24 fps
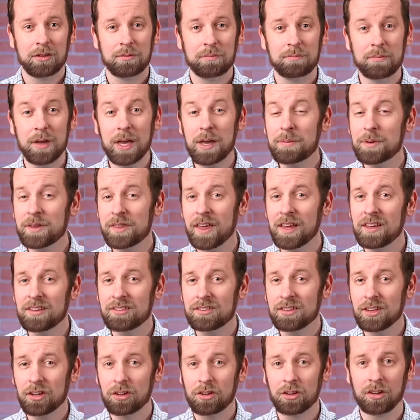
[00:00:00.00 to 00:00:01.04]
Maybe they
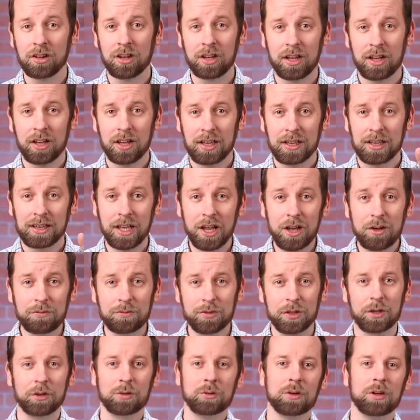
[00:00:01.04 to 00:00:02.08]
still love
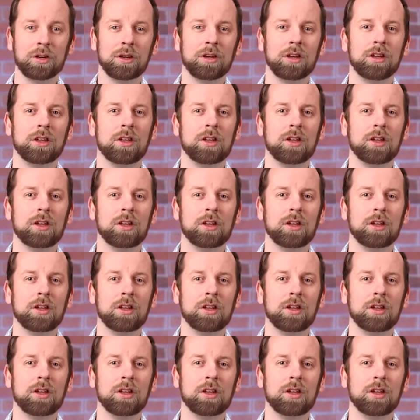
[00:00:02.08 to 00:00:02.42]
you,